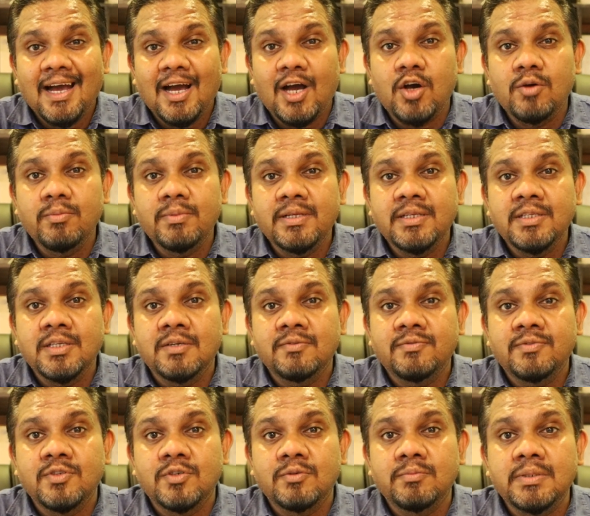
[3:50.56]
How many
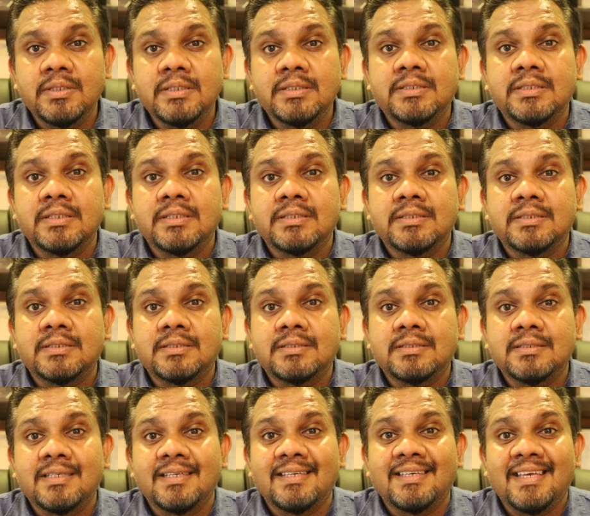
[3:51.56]
of your
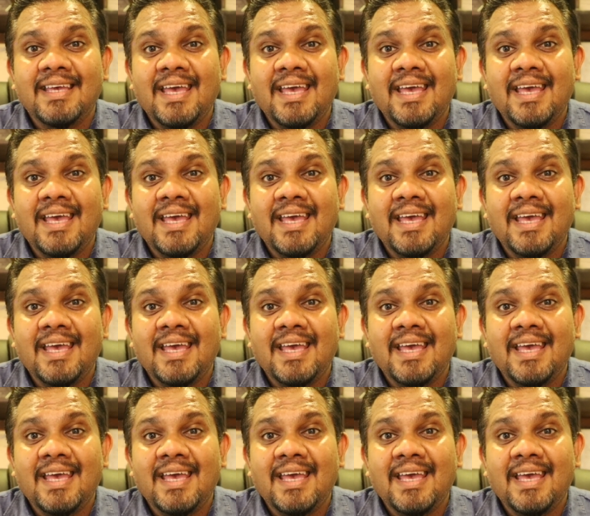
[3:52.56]
beaches